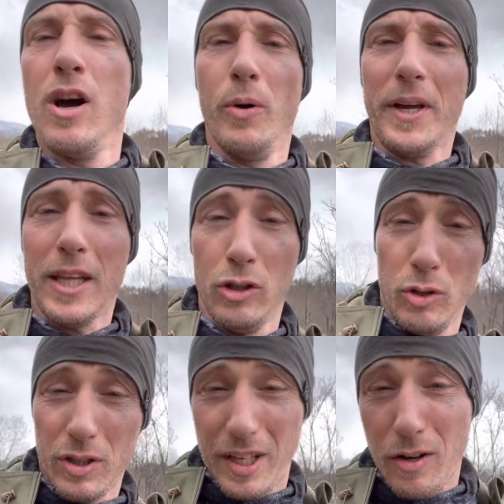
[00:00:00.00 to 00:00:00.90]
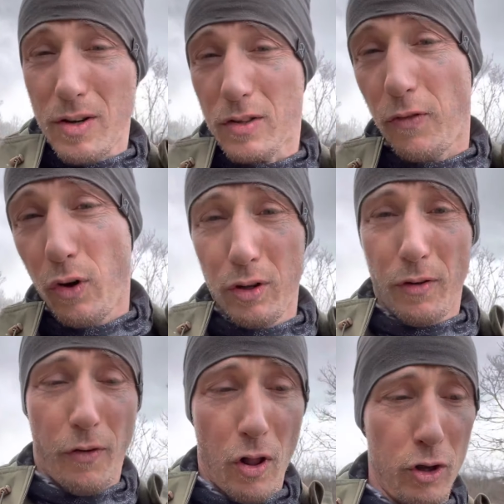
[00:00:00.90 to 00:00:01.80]
we can do a serious
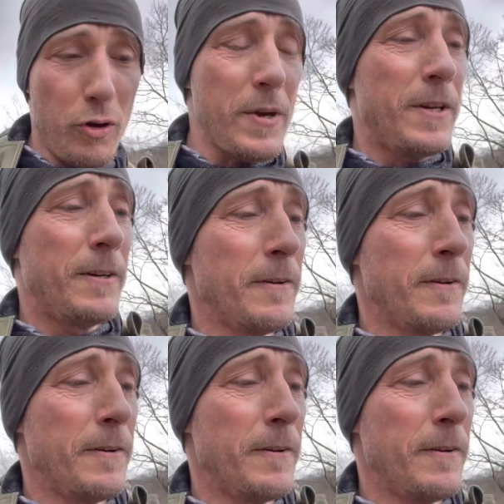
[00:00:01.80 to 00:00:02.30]
volume